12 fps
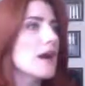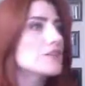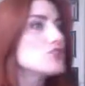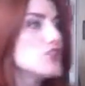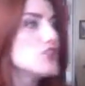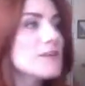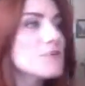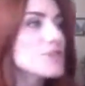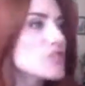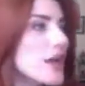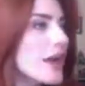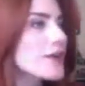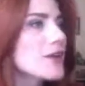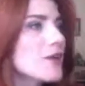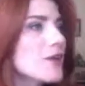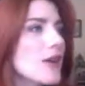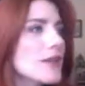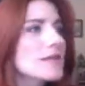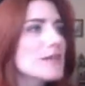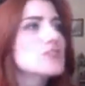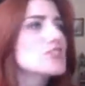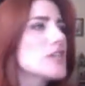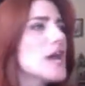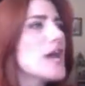Jen Machado, hello
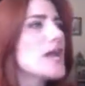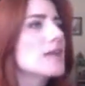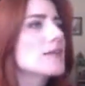Jen,